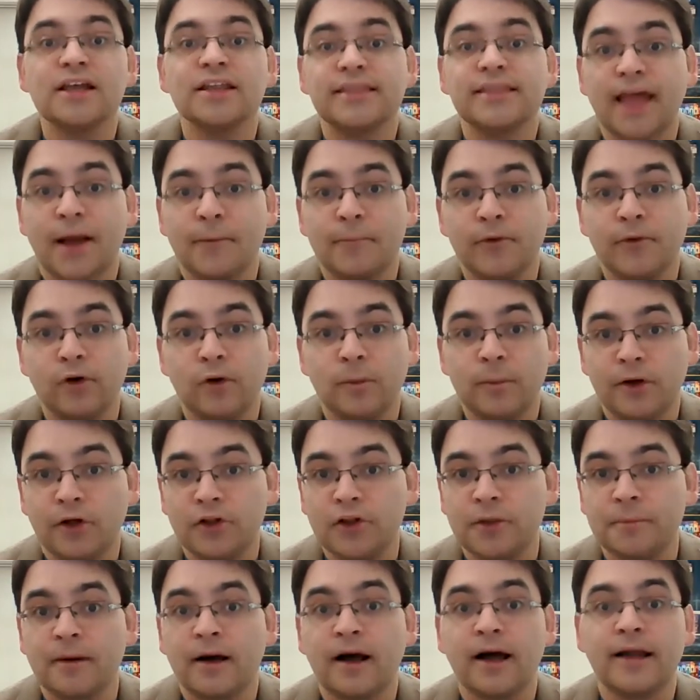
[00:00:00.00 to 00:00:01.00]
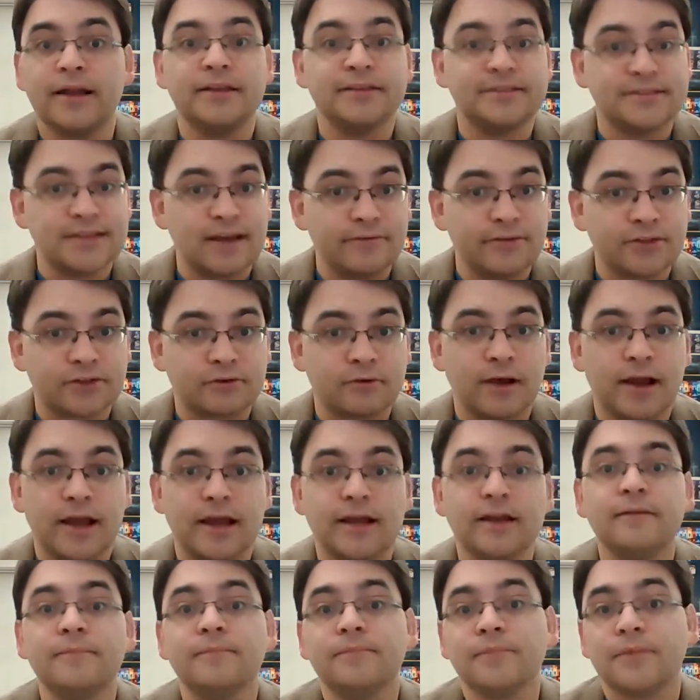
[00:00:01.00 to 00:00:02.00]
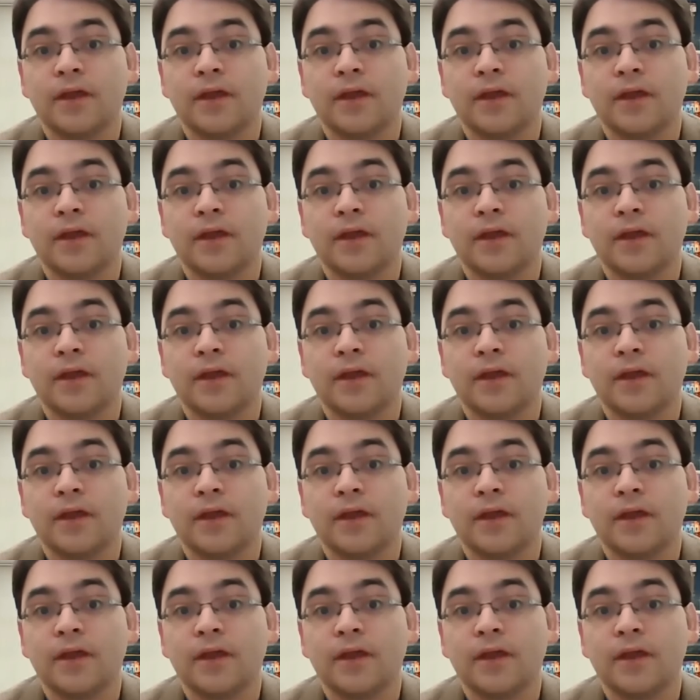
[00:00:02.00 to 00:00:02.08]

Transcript: that we will build upon in 7th grade.